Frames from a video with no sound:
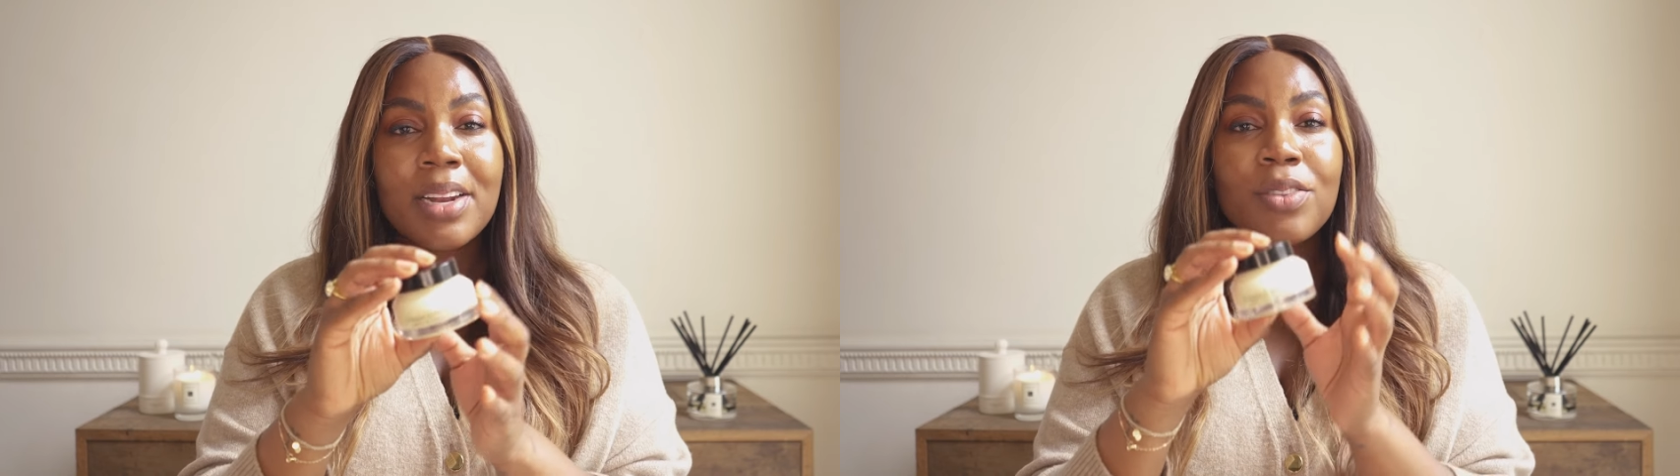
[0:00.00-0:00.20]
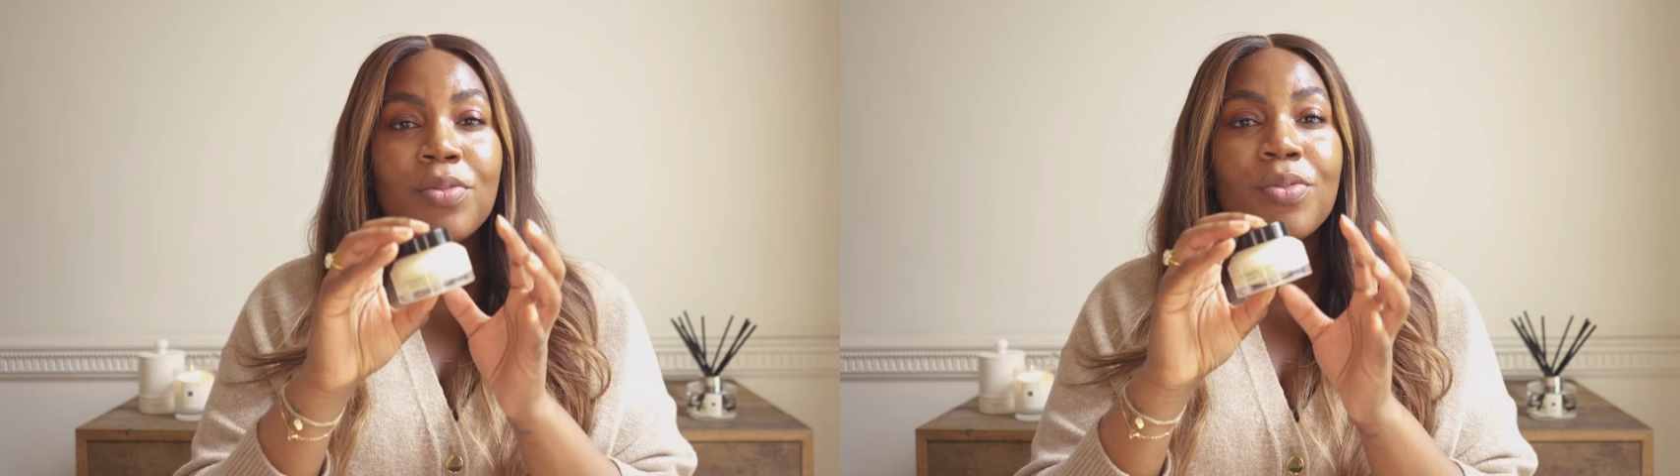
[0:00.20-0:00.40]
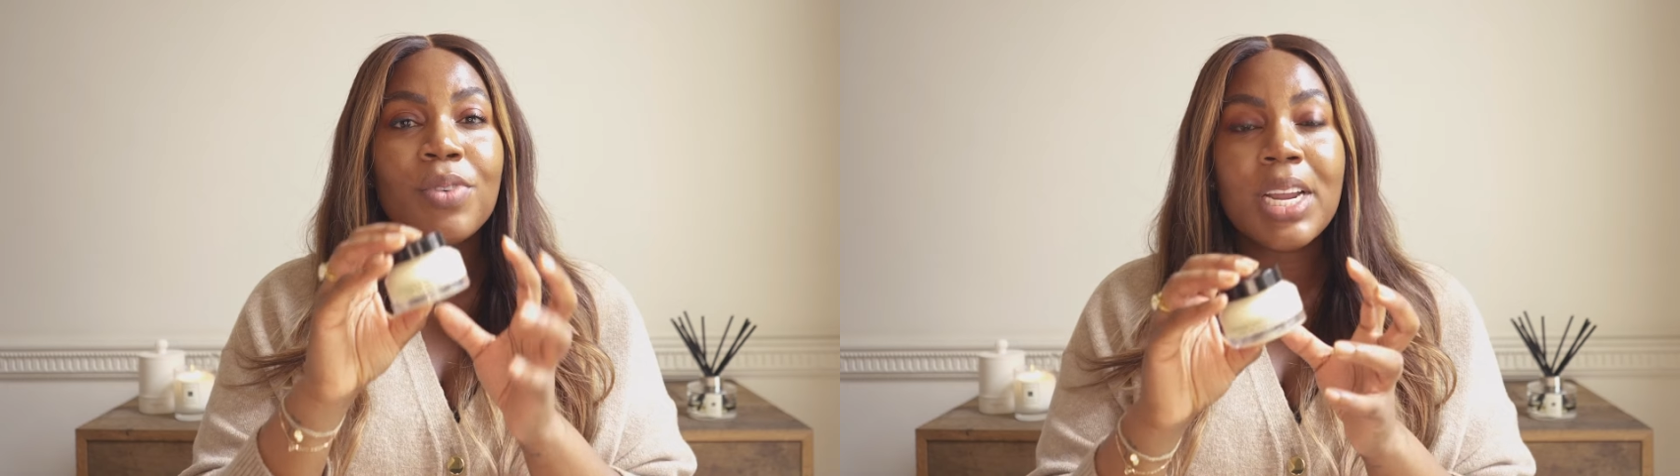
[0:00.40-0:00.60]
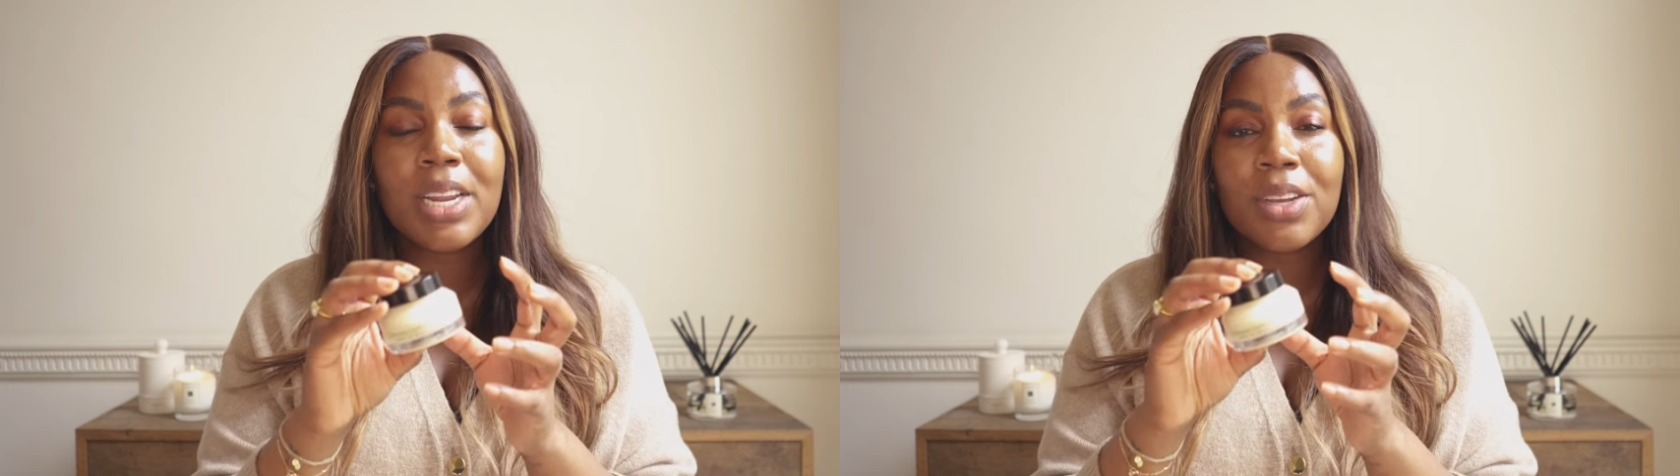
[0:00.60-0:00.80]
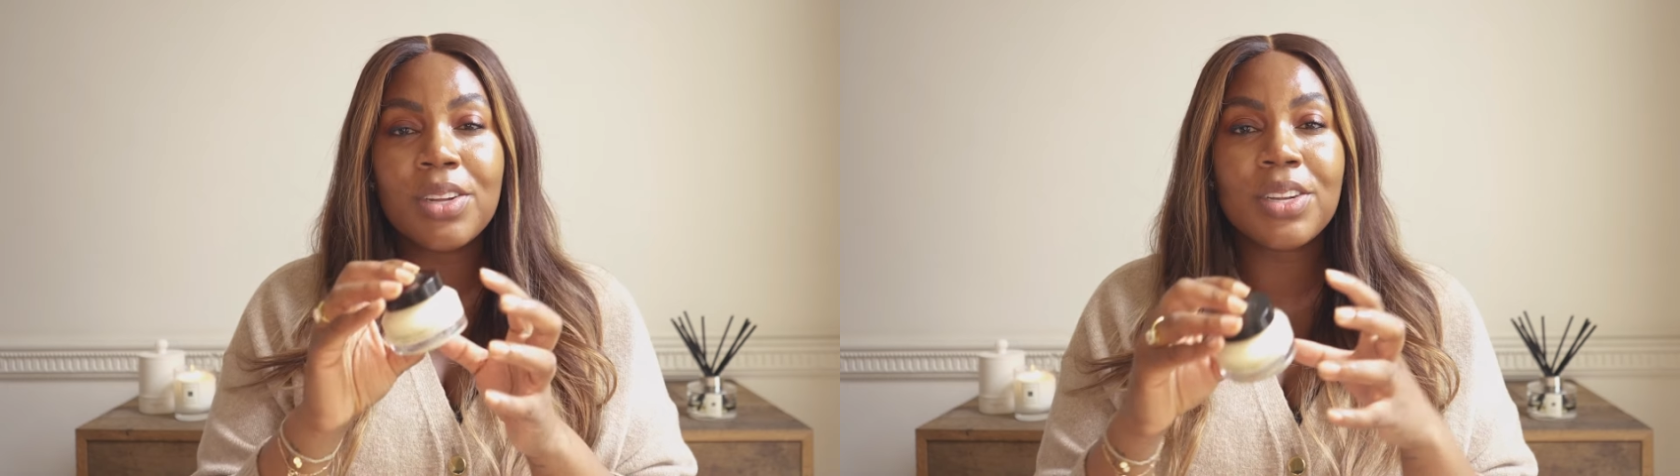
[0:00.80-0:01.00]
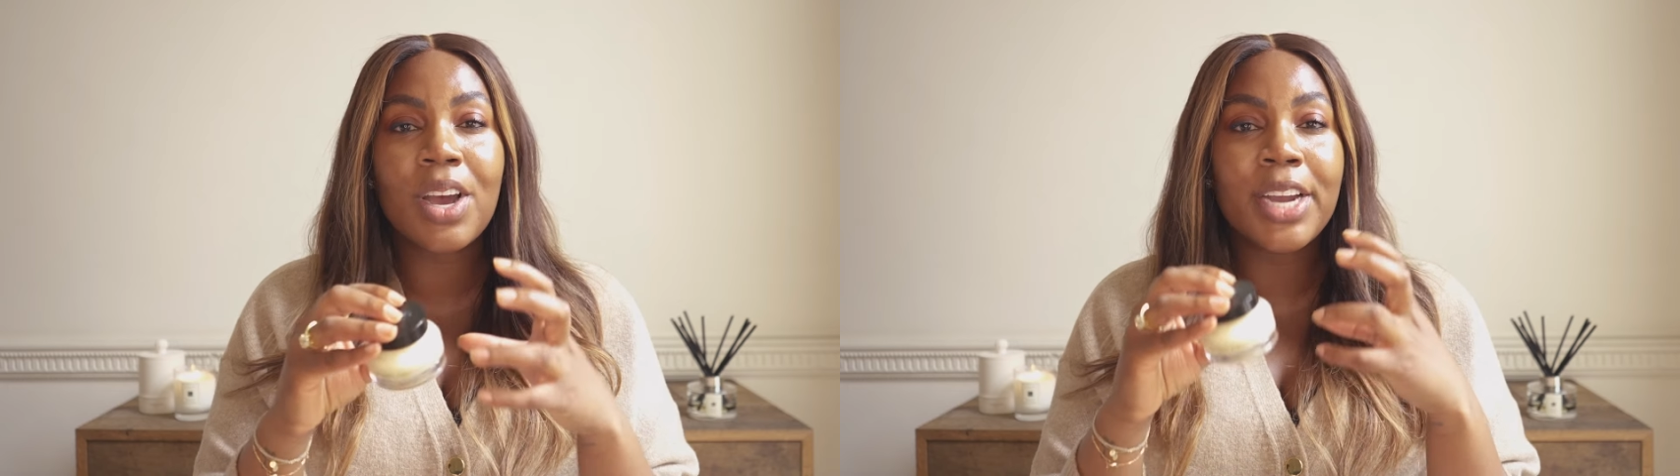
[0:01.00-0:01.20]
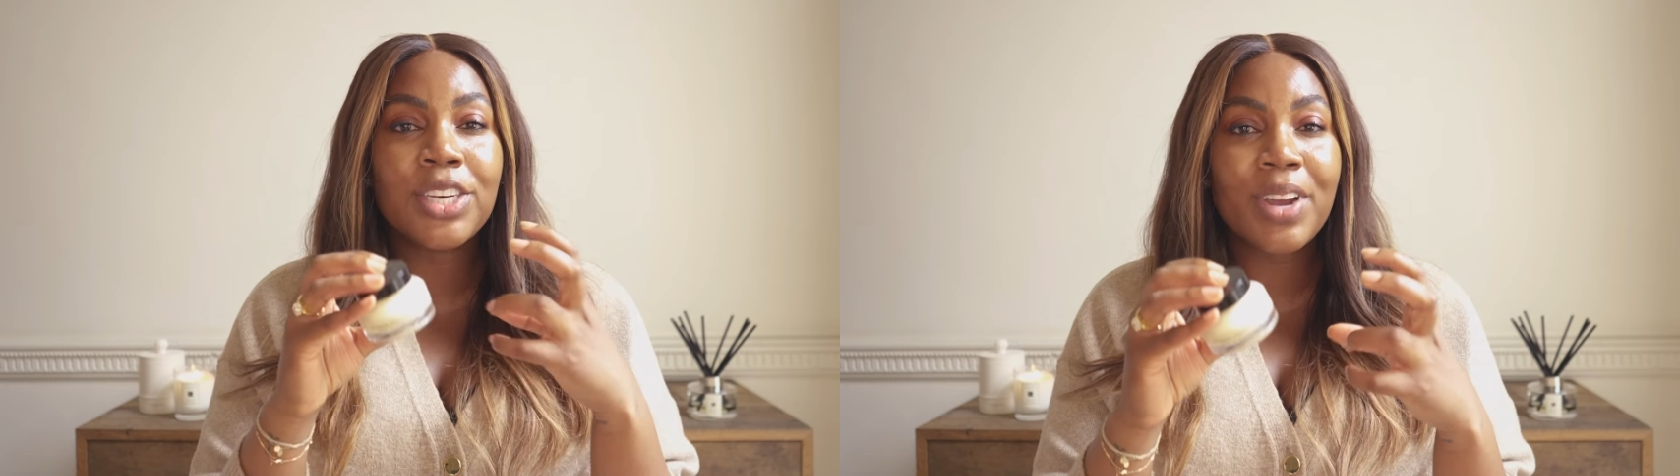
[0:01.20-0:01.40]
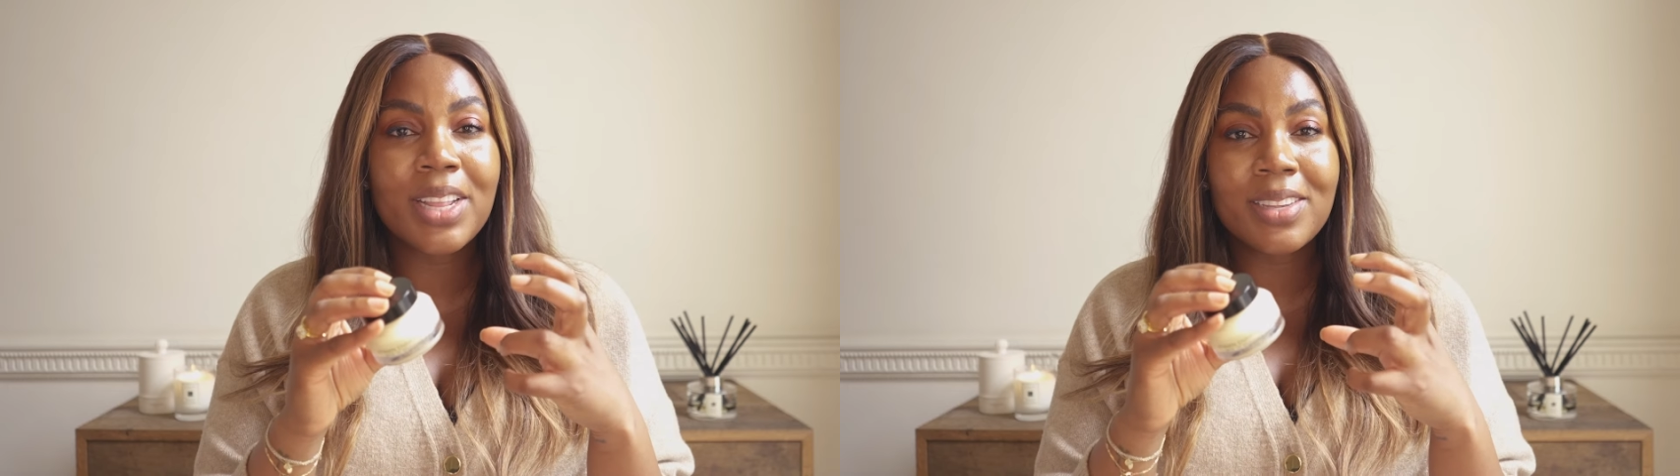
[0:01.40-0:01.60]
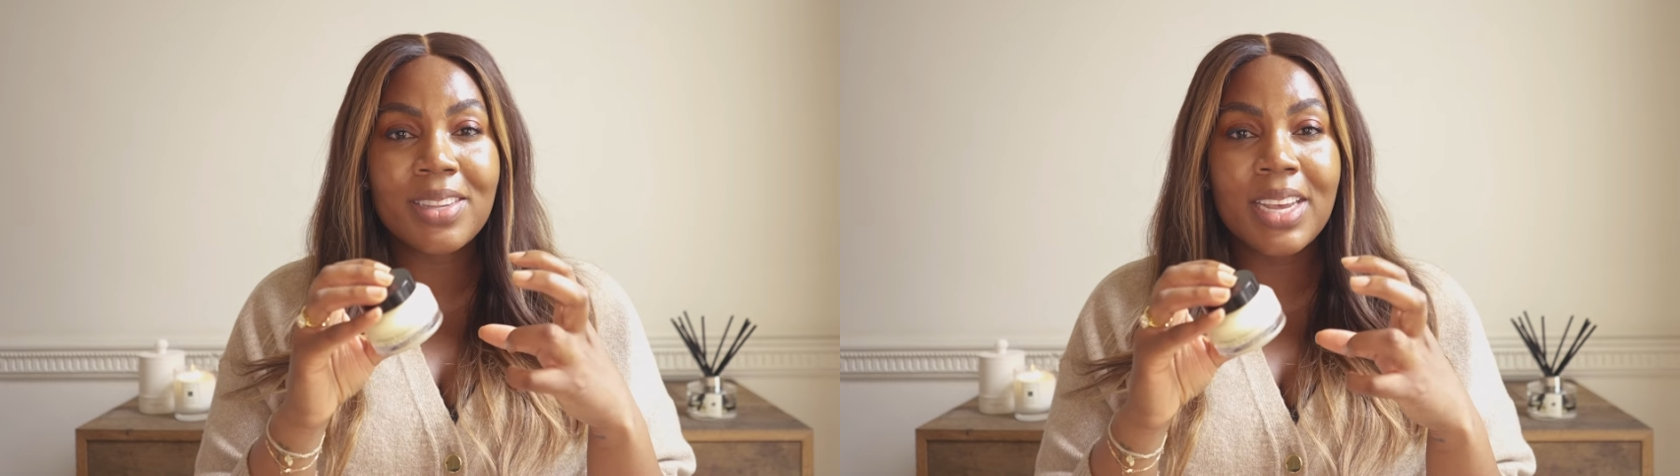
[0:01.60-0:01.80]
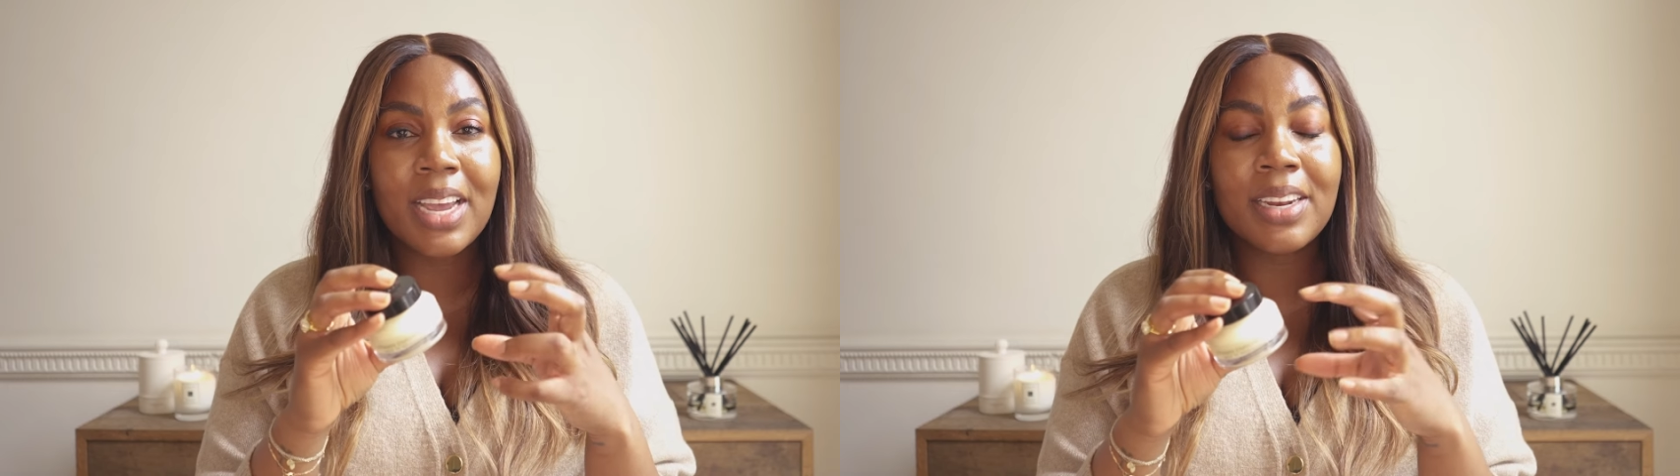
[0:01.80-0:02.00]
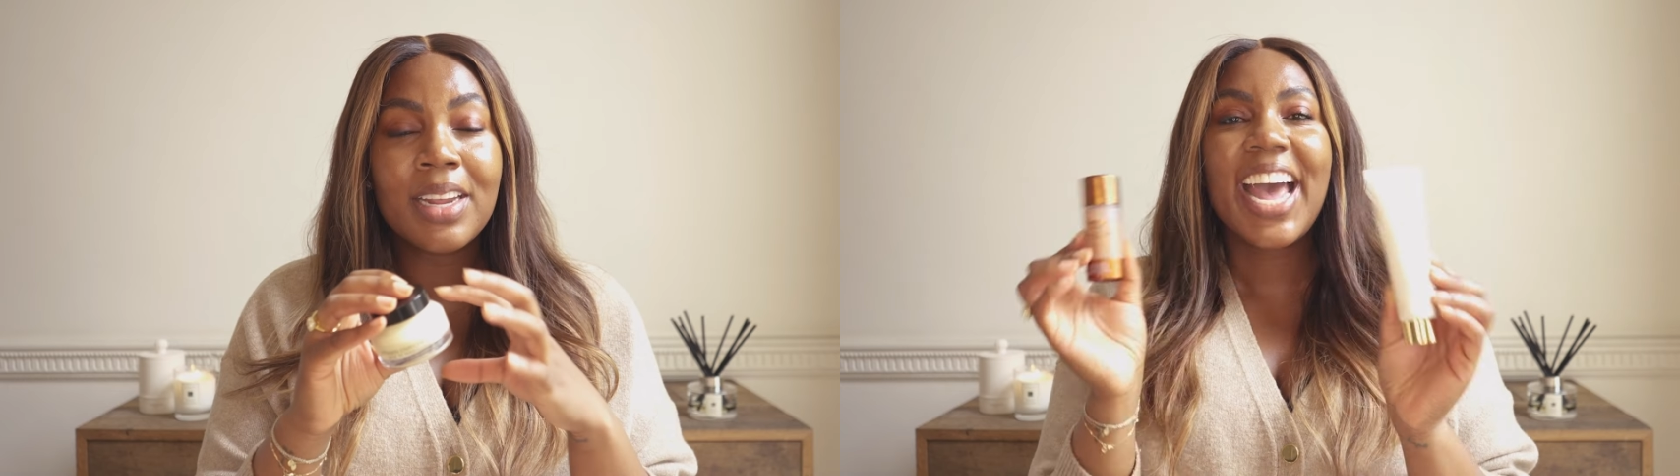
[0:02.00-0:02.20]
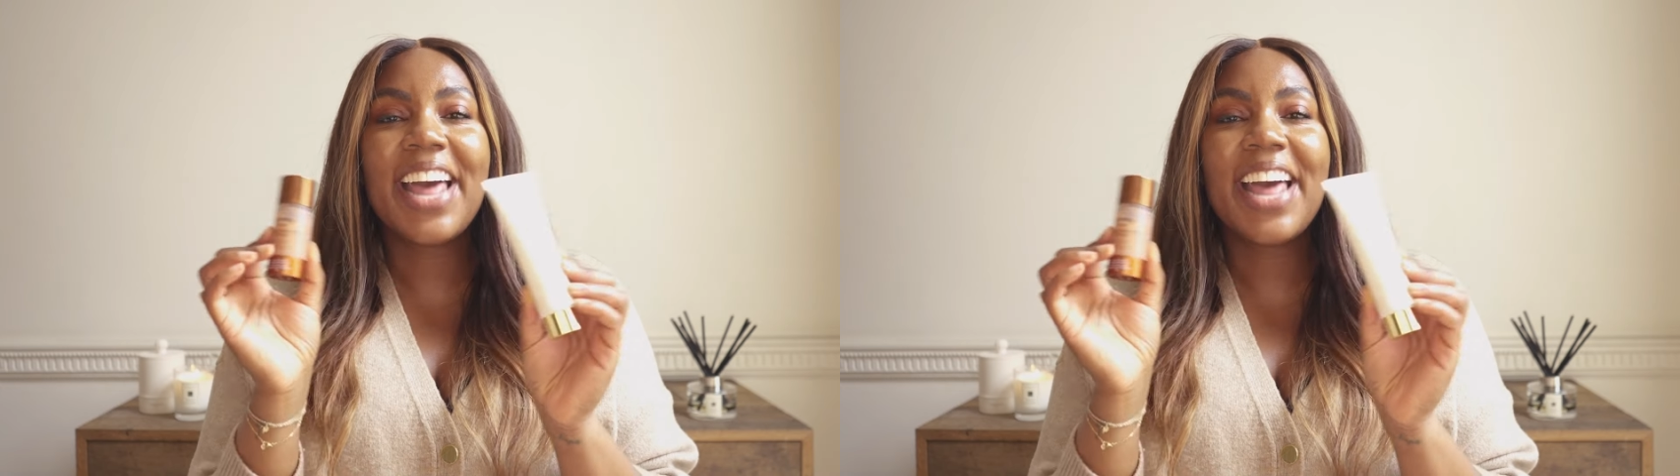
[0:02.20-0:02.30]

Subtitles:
and it's really good to hydrate the skin.